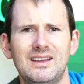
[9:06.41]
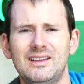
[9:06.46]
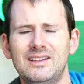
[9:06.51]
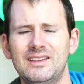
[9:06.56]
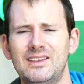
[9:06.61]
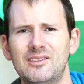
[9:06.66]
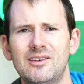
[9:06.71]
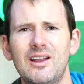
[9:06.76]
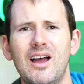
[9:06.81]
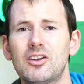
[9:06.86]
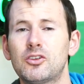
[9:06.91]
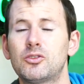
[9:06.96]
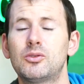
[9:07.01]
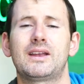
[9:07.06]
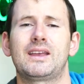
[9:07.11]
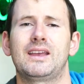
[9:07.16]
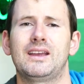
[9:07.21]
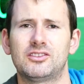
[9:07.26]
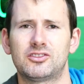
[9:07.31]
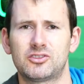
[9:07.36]
they're not
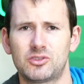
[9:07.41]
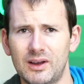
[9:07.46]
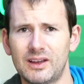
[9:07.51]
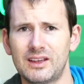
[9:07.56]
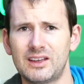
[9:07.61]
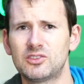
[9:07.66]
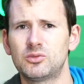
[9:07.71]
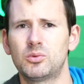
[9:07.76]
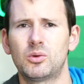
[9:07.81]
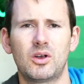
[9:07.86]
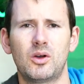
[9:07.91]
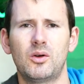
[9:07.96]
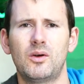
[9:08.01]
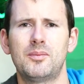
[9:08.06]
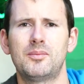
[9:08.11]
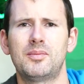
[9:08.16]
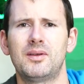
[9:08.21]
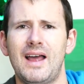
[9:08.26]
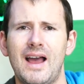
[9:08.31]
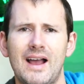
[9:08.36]
crickets. Crickets will go
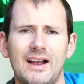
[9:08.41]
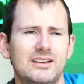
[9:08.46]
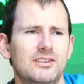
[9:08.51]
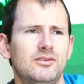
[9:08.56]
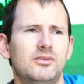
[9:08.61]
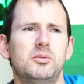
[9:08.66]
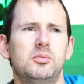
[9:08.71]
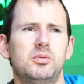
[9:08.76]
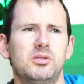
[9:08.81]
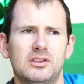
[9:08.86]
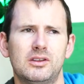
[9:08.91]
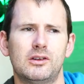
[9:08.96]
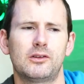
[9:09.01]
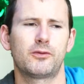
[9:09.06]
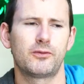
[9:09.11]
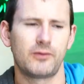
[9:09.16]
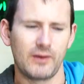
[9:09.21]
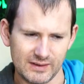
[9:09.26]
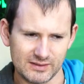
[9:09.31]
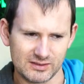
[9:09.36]
up and actively put their
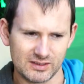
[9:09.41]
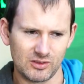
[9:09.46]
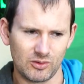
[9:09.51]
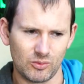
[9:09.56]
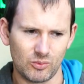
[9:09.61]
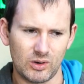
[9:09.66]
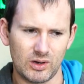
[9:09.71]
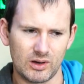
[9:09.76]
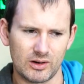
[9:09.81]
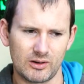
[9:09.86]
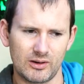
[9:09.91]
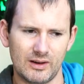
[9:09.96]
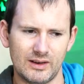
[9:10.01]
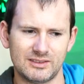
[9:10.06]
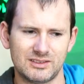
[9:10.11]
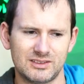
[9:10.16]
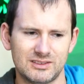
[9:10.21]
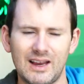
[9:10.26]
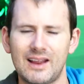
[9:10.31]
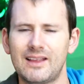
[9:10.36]
face in the water
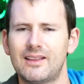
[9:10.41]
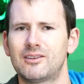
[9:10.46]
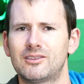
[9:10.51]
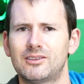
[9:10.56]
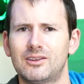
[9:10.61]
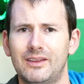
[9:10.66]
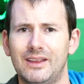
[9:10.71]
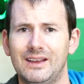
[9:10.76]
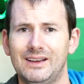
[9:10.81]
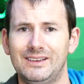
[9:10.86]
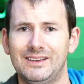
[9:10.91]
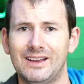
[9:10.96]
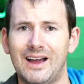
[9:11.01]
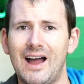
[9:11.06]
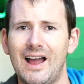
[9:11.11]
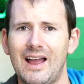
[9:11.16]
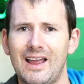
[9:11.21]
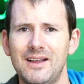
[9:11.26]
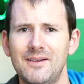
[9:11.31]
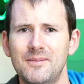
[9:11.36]
and stay there till they
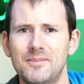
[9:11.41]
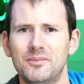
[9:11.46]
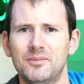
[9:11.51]
die.